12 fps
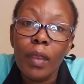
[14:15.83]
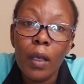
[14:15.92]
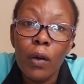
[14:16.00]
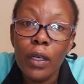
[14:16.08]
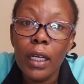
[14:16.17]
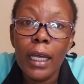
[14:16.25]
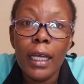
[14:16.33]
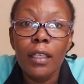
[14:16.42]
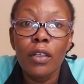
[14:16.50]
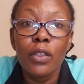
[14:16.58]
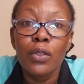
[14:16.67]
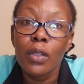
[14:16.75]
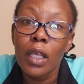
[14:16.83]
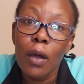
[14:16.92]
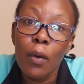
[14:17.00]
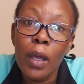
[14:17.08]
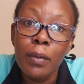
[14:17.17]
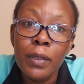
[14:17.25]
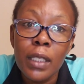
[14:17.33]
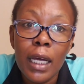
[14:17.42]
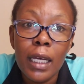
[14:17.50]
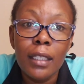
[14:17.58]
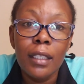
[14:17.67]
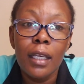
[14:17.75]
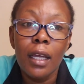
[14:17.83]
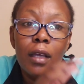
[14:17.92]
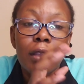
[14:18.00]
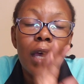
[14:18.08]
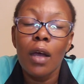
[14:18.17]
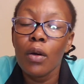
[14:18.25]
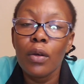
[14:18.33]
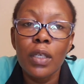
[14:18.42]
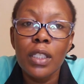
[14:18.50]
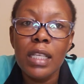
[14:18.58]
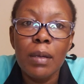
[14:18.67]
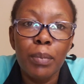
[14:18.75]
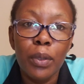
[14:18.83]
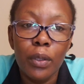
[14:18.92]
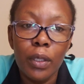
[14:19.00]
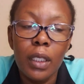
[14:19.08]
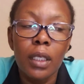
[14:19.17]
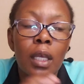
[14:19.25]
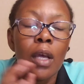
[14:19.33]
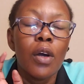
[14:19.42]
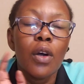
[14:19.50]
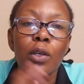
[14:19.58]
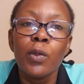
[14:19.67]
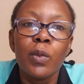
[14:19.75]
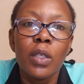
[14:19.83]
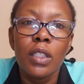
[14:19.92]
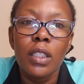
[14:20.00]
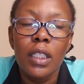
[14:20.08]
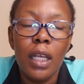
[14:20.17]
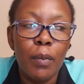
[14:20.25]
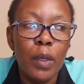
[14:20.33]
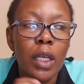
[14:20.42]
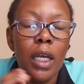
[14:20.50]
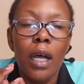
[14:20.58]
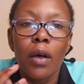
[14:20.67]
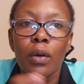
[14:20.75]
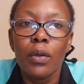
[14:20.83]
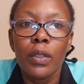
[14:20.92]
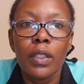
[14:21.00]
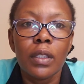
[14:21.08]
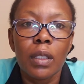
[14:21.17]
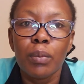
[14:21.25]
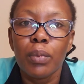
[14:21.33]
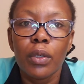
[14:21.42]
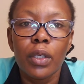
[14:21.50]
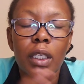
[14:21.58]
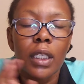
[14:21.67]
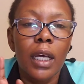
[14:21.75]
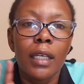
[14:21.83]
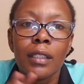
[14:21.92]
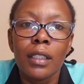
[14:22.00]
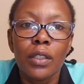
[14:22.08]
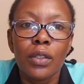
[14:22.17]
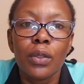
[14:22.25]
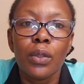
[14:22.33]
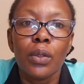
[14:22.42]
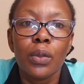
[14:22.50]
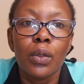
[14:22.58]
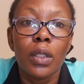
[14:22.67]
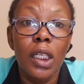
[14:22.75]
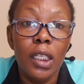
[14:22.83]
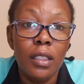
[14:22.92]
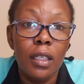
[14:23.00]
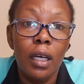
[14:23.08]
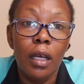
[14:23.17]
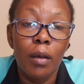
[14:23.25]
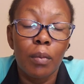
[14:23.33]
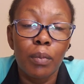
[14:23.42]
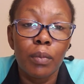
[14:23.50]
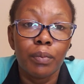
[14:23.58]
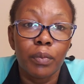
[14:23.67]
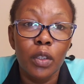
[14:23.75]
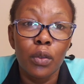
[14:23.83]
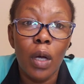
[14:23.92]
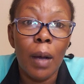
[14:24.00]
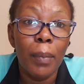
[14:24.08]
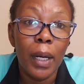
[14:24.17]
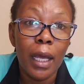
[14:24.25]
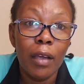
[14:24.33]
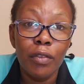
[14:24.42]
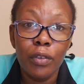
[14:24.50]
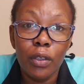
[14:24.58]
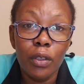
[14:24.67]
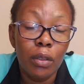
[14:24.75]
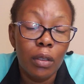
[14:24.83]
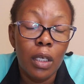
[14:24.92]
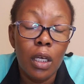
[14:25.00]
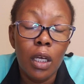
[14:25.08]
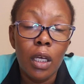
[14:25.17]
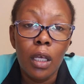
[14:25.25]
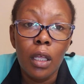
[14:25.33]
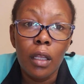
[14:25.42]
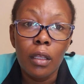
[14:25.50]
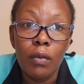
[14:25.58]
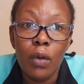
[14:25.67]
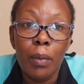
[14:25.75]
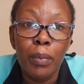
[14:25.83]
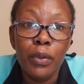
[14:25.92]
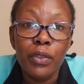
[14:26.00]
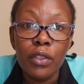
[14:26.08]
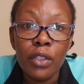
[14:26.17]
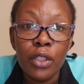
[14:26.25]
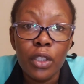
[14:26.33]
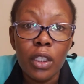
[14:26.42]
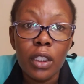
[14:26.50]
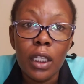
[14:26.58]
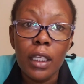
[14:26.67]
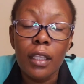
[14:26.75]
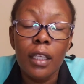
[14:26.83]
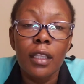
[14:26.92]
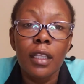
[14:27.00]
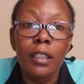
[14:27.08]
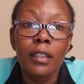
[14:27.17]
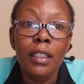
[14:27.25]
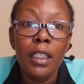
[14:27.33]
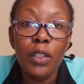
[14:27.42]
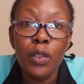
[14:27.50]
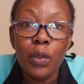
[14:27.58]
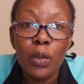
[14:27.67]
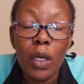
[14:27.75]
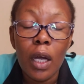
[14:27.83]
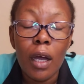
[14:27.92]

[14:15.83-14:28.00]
Online, go to their website. They are always employing. Hospitals in America are always employing nurses. So you get you apply for your position, and then they'll send you